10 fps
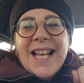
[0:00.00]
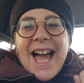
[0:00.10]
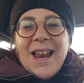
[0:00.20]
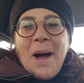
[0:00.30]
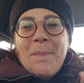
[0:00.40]

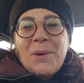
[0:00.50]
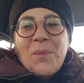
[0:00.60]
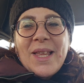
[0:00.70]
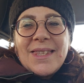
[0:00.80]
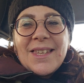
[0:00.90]
got up and
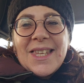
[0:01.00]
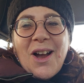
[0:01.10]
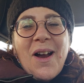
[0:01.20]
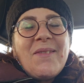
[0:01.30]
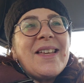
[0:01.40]
went to the
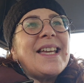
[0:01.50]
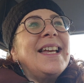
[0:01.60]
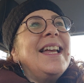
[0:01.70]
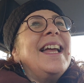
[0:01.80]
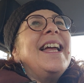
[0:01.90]
army
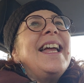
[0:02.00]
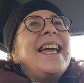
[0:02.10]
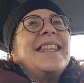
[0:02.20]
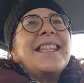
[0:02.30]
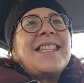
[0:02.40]

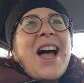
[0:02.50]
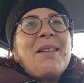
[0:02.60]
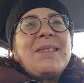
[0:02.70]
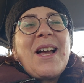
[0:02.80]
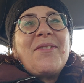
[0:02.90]
in the
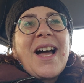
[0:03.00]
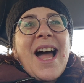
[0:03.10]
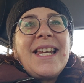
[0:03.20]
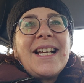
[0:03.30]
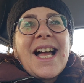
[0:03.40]
times of
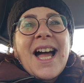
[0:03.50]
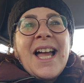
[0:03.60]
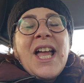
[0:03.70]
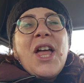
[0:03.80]
Hanukkah.